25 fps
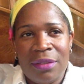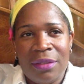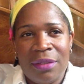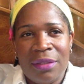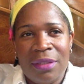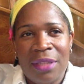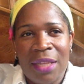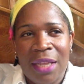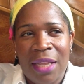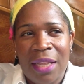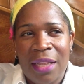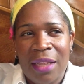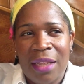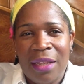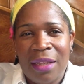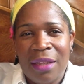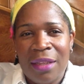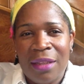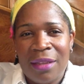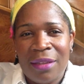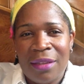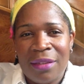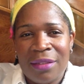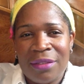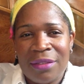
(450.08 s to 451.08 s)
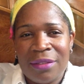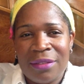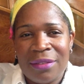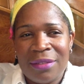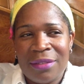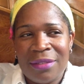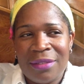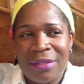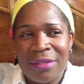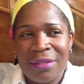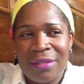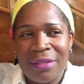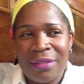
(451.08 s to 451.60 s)
they
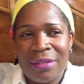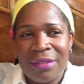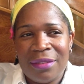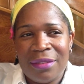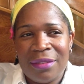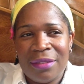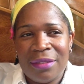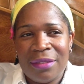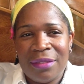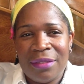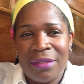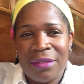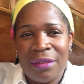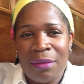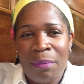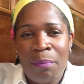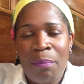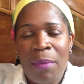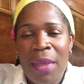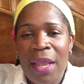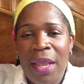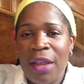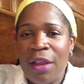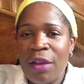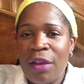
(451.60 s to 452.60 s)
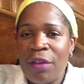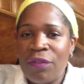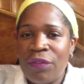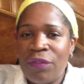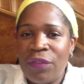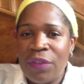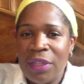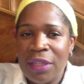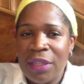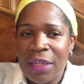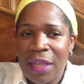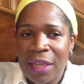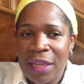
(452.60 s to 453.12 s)
make her
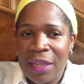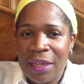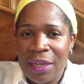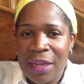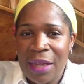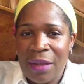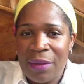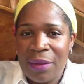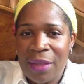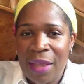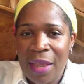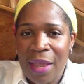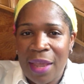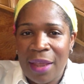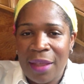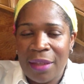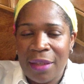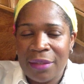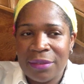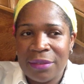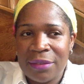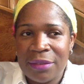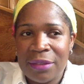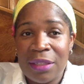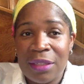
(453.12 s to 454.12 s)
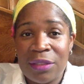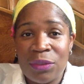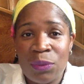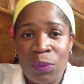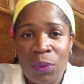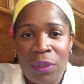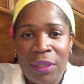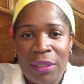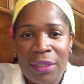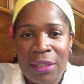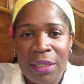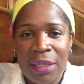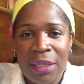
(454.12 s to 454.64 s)
feel like an outcast is
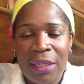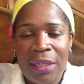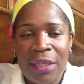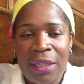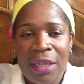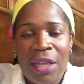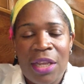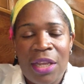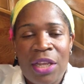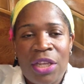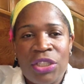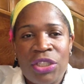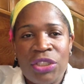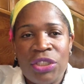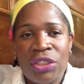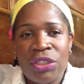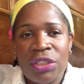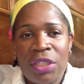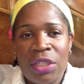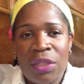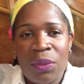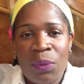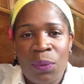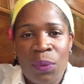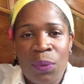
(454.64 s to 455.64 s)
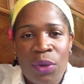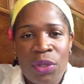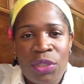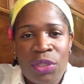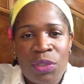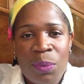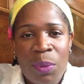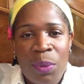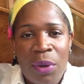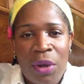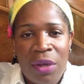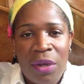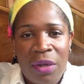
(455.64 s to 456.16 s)
one thing. She said the worst
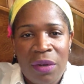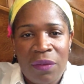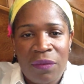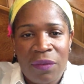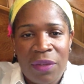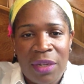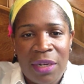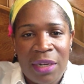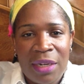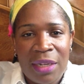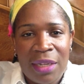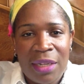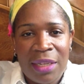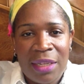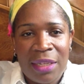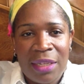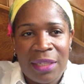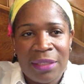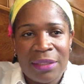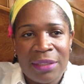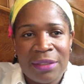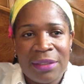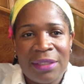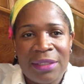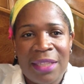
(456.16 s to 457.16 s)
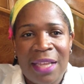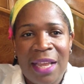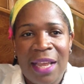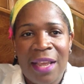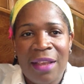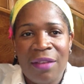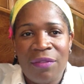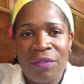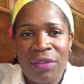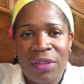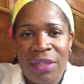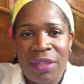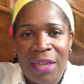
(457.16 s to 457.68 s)
part of it is the
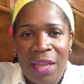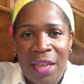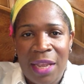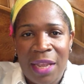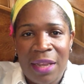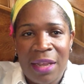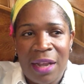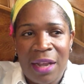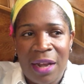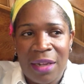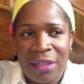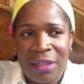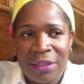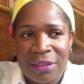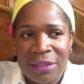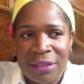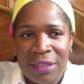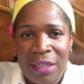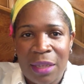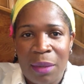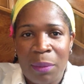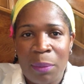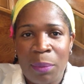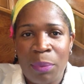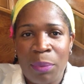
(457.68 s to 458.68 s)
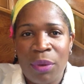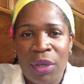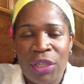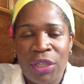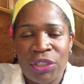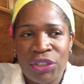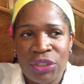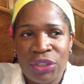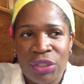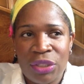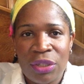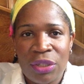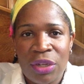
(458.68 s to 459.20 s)
everyday constant
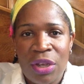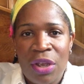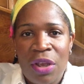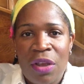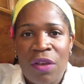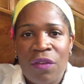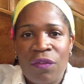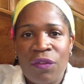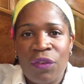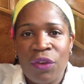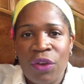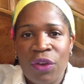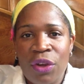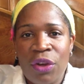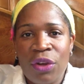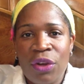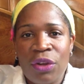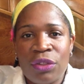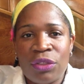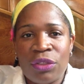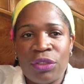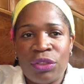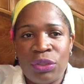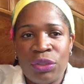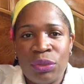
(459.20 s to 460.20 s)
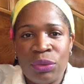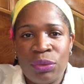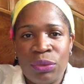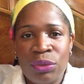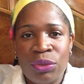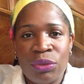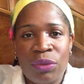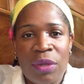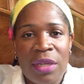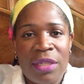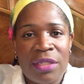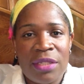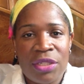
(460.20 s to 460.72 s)
pressure for her to
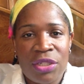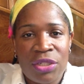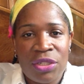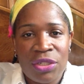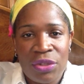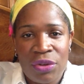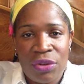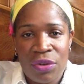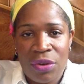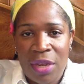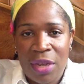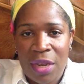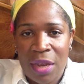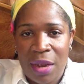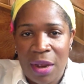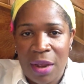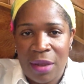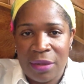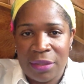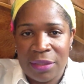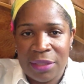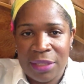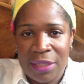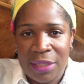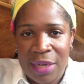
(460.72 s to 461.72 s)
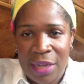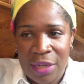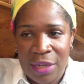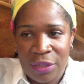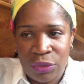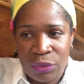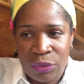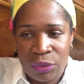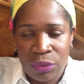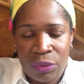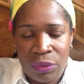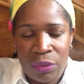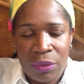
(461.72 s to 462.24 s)
transition her hair out to
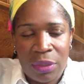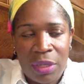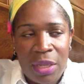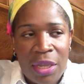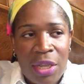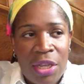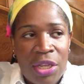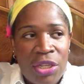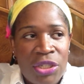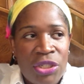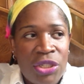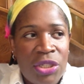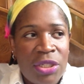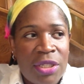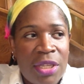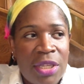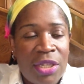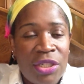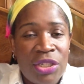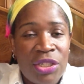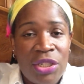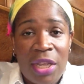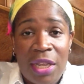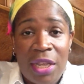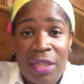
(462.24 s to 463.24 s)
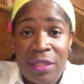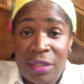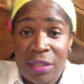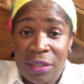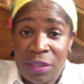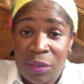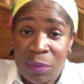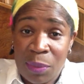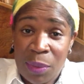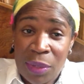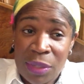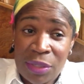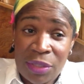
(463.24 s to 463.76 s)
natural. She said she have
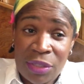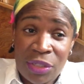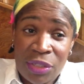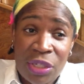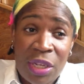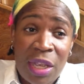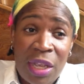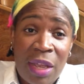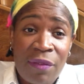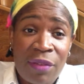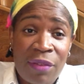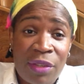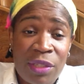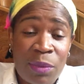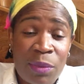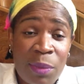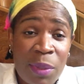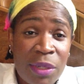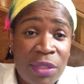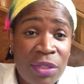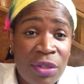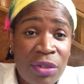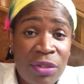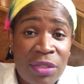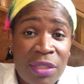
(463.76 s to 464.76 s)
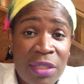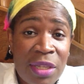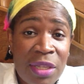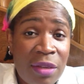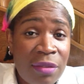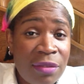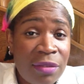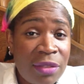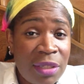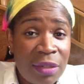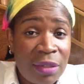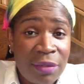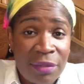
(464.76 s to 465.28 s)
expressed herself
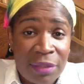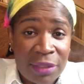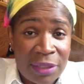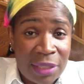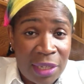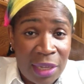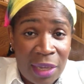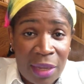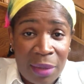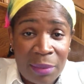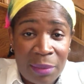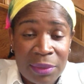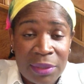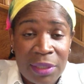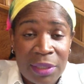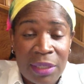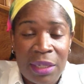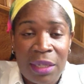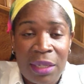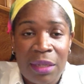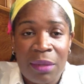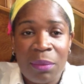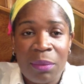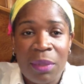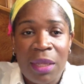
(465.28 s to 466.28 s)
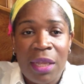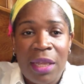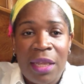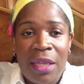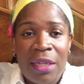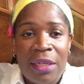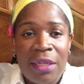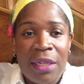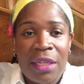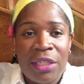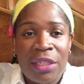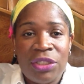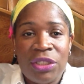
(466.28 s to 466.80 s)
several times to them
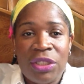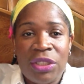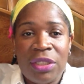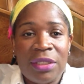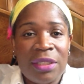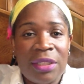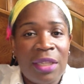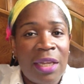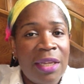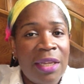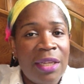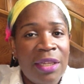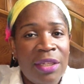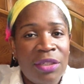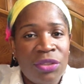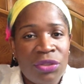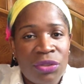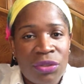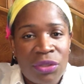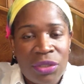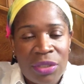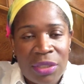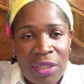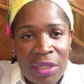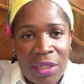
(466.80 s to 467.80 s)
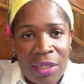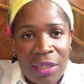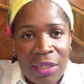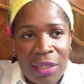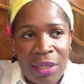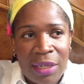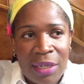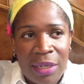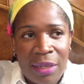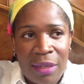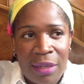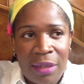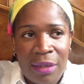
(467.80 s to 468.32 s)
that she's not interested
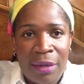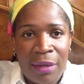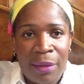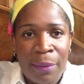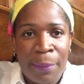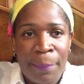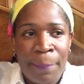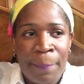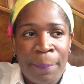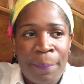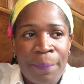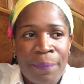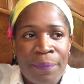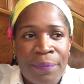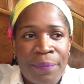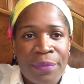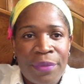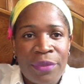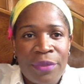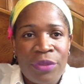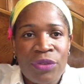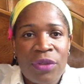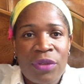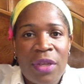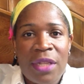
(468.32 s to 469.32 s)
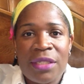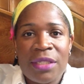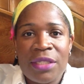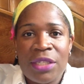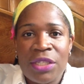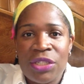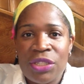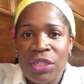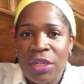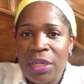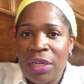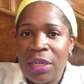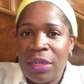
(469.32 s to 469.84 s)
in
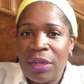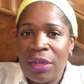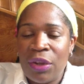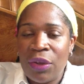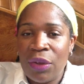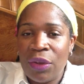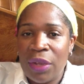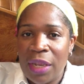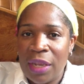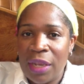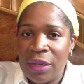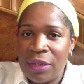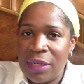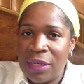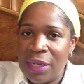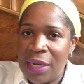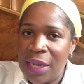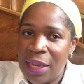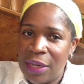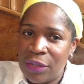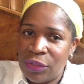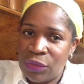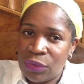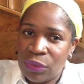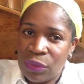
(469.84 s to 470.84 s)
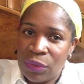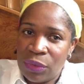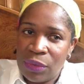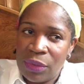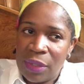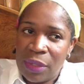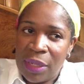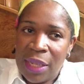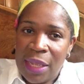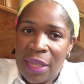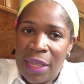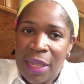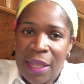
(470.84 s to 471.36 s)
transitioning her hair to natural.
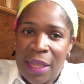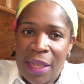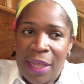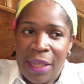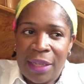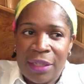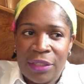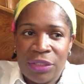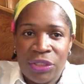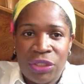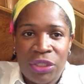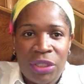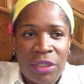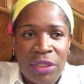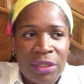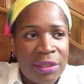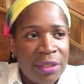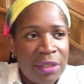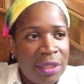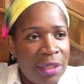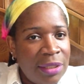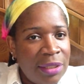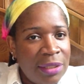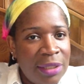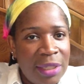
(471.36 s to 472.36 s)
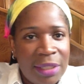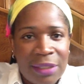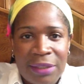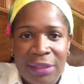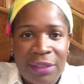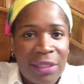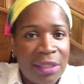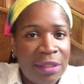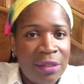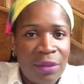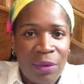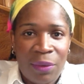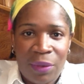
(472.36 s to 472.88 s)
And she said they
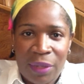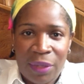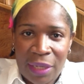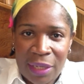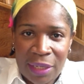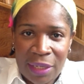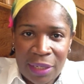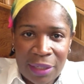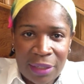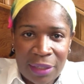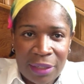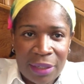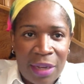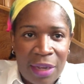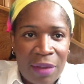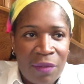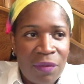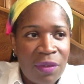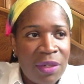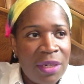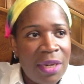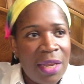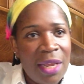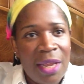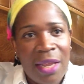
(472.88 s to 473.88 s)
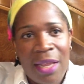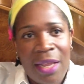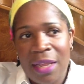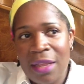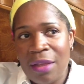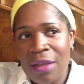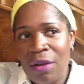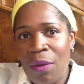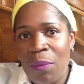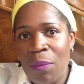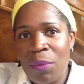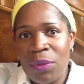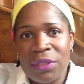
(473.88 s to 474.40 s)
still don't get it. Every day,
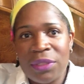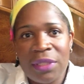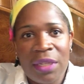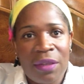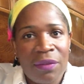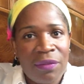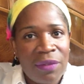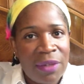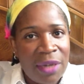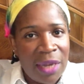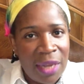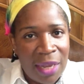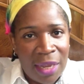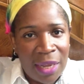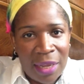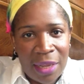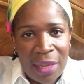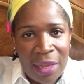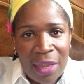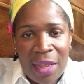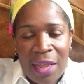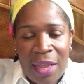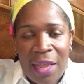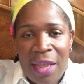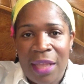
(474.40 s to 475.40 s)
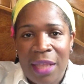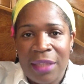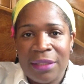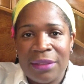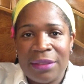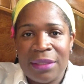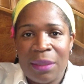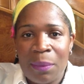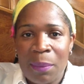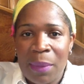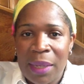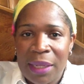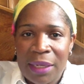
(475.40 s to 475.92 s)
almost every day, is
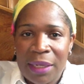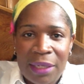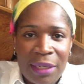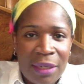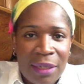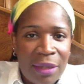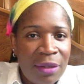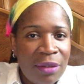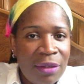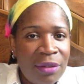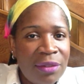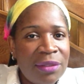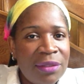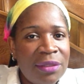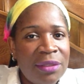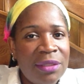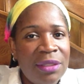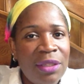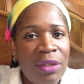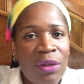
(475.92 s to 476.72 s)
somebody else,